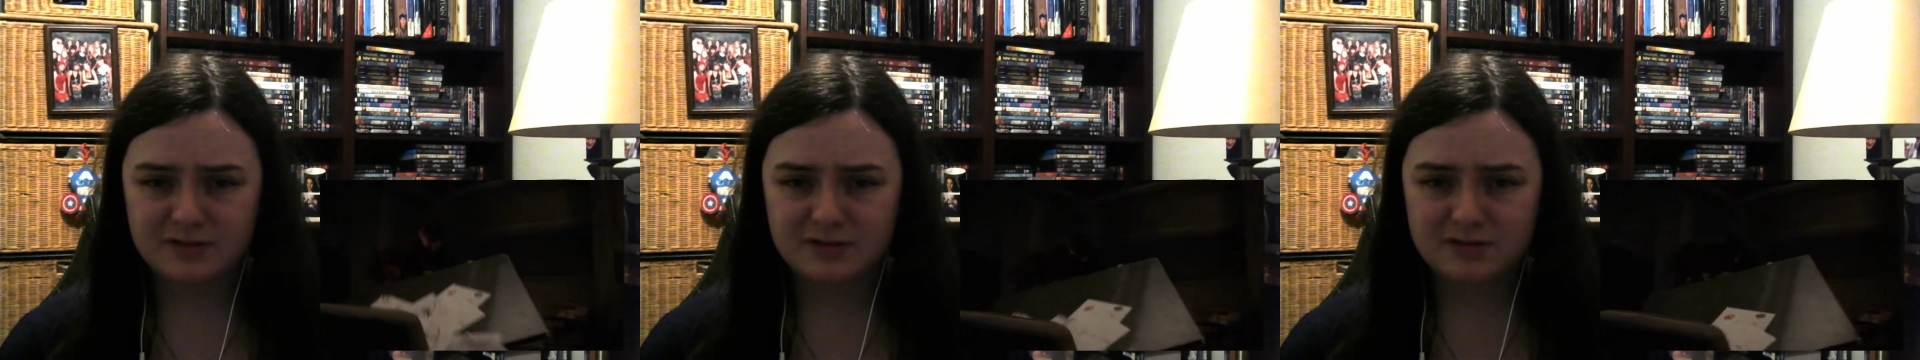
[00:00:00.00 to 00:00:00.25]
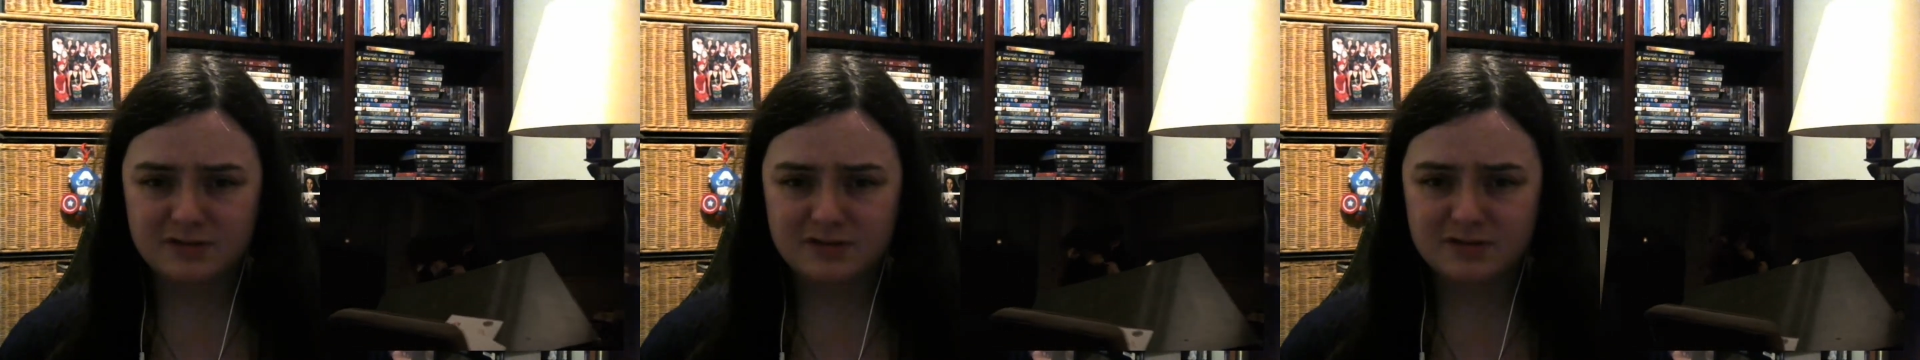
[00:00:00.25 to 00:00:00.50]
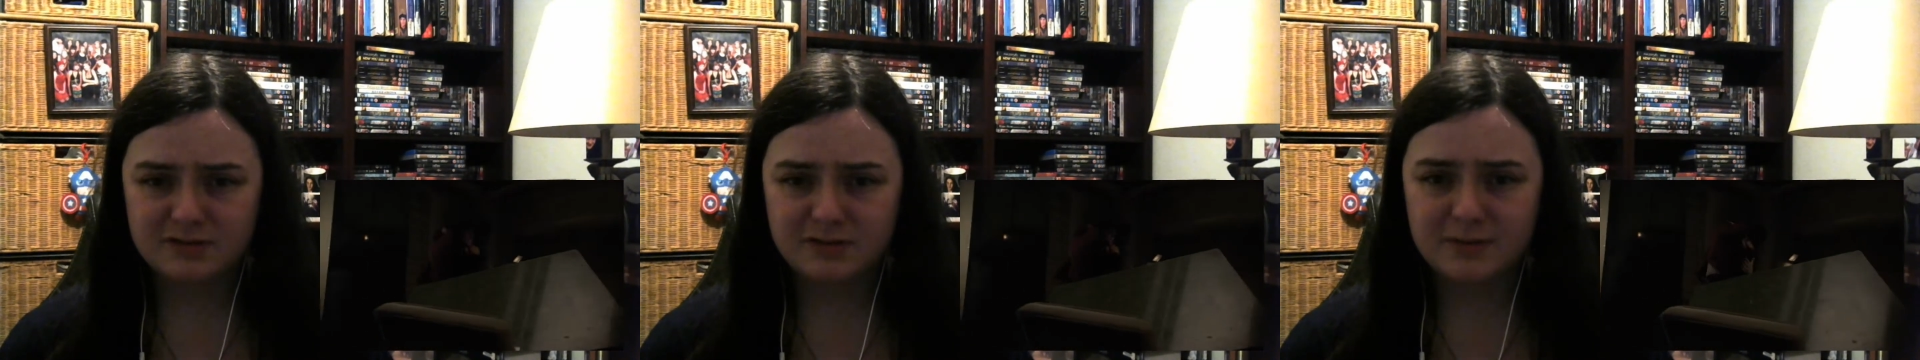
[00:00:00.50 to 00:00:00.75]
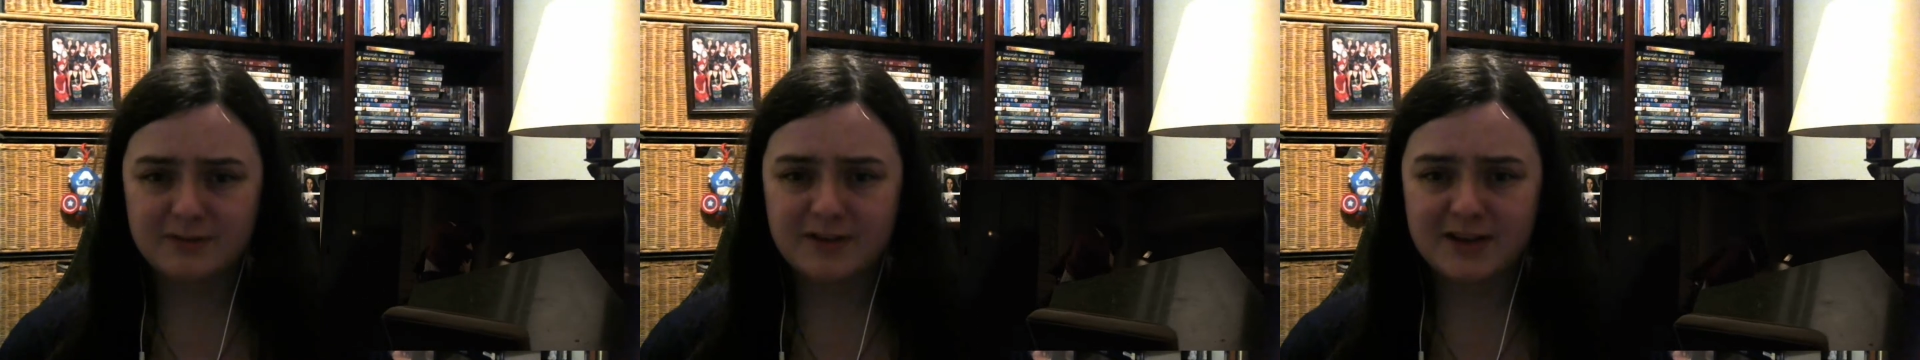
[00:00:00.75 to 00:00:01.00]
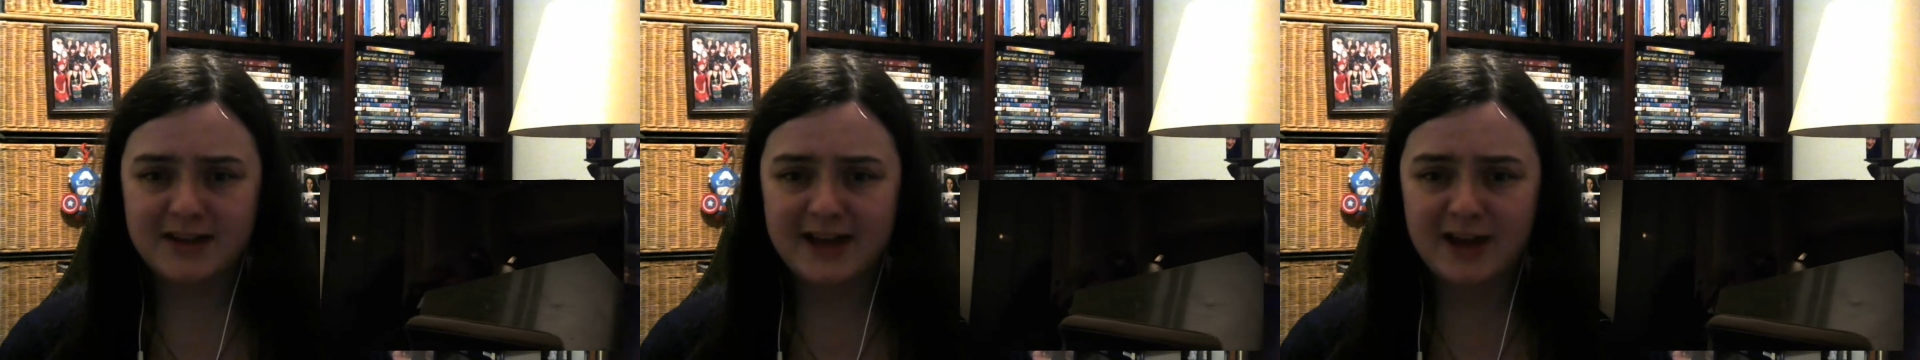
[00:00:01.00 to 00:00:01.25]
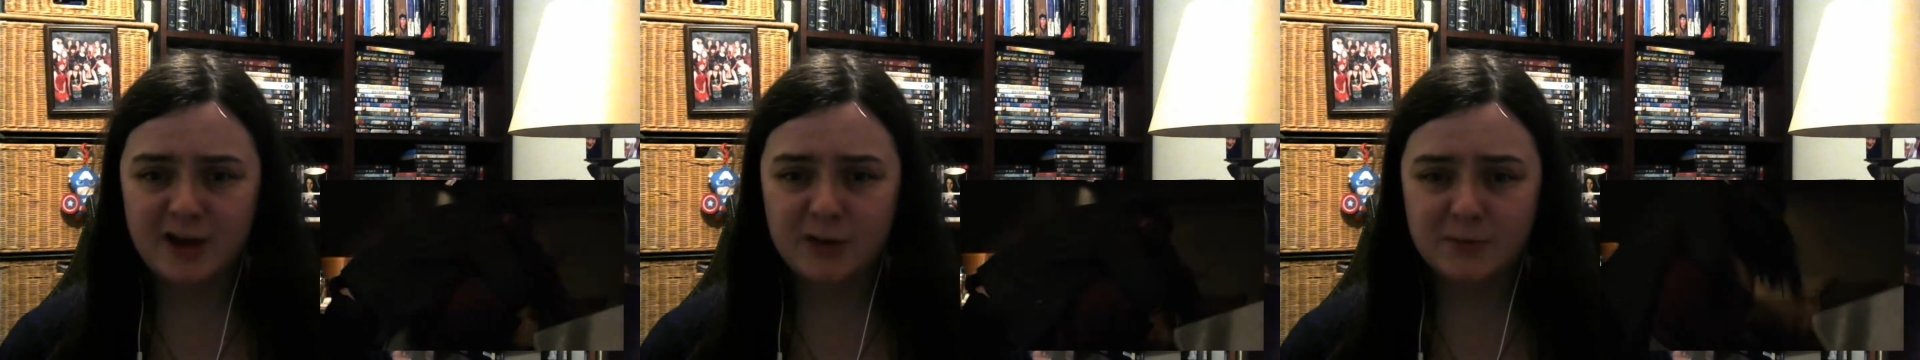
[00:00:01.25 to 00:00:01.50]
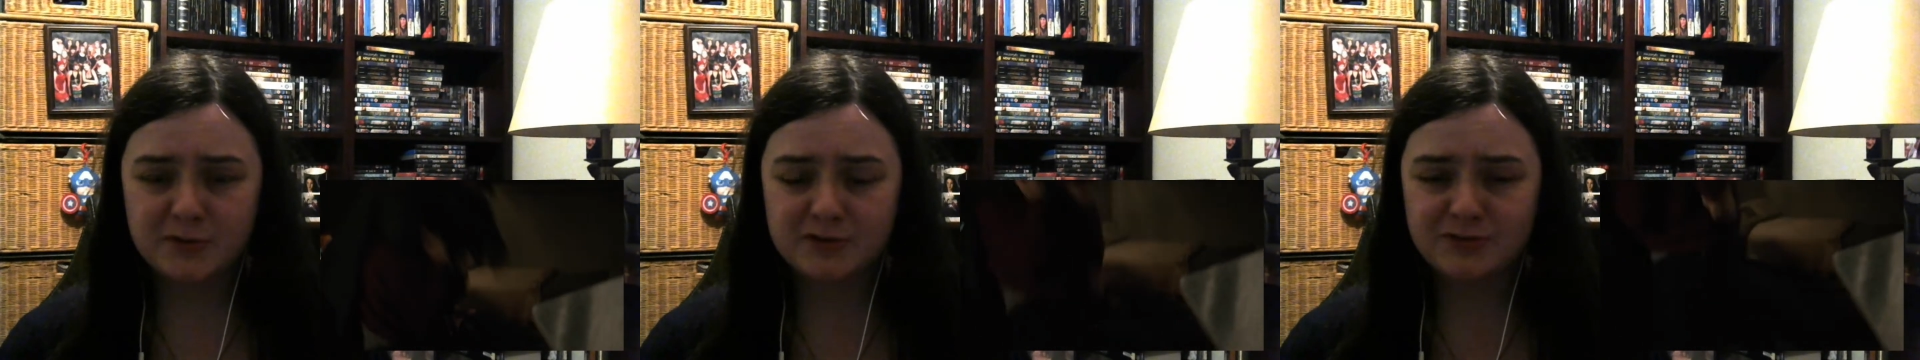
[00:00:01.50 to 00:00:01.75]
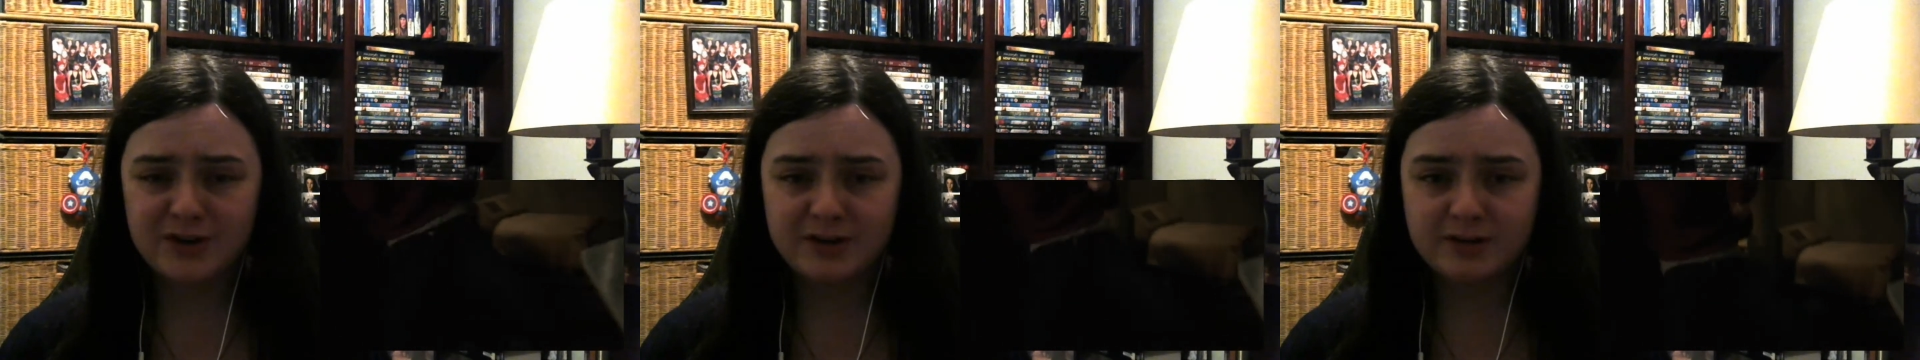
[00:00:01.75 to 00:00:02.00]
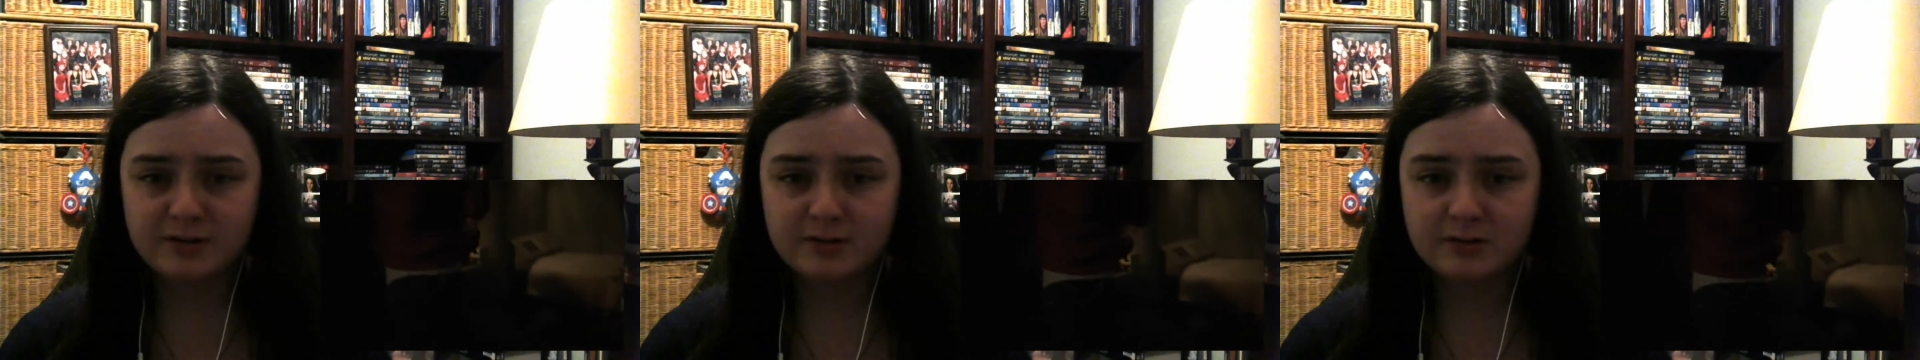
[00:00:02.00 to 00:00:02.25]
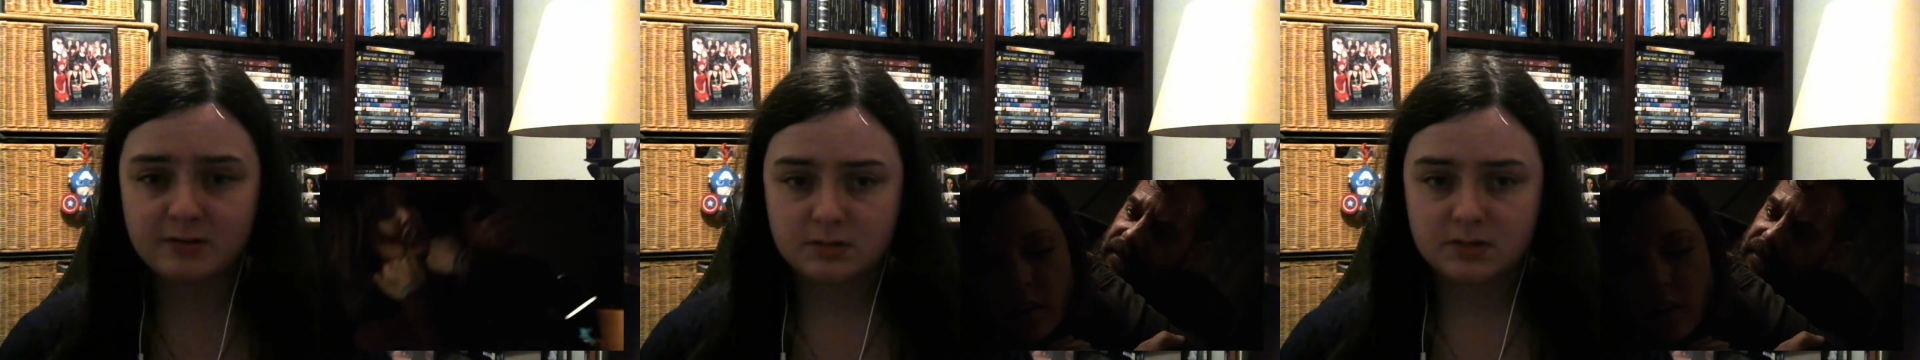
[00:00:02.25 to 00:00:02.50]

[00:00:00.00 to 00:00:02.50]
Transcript: my god. Robin, run and get help. What does run?